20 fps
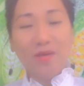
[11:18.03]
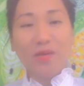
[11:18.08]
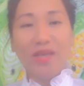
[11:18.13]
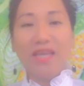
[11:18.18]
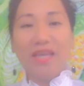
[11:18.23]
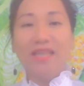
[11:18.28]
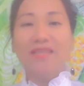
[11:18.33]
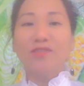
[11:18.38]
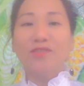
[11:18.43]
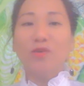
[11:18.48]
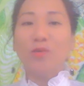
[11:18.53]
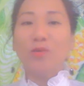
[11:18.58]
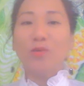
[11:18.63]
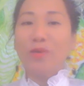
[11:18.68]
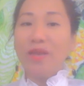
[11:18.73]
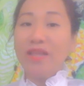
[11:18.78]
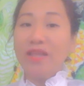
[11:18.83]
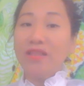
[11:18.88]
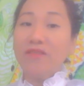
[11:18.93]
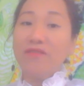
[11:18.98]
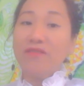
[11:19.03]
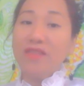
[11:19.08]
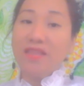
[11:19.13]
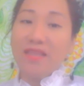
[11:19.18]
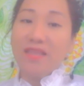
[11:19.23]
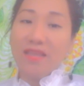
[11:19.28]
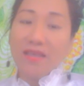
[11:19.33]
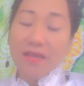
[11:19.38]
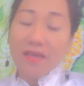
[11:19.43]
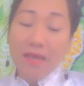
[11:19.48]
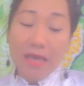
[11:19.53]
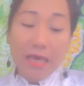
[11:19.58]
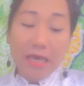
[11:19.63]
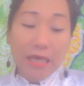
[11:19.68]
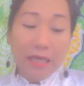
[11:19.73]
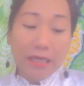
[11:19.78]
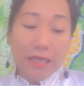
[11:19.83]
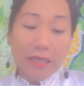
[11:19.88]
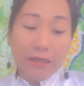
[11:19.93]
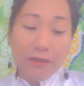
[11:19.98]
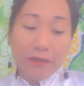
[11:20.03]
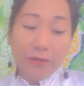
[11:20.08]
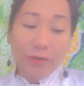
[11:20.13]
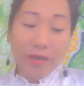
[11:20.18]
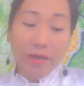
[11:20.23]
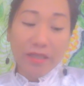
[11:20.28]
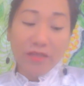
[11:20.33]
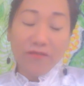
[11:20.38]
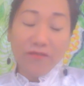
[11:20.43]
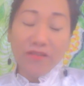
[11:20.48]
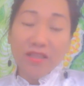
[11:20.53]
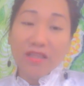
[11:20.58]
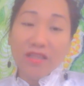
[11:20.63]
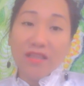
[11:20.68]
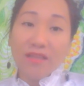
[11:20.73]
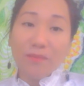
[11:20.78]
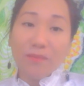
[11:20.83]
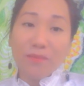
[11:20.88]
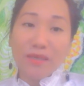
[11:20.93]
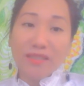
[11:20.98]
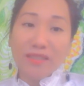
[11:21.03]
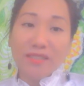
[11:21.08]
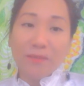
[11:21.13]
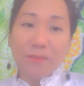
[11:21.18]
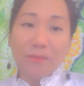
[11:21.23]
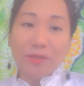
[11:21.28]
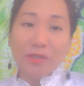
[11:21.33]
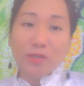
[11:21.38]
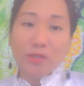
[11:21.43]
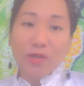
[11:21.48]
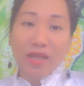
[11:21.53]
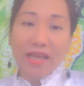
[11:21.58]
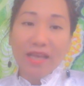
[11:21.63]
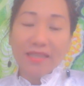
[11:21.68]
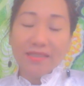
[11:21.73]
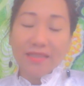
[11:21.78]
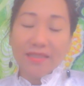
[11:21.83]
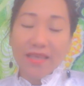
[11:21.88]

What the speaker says: Okay, so creativity that means a person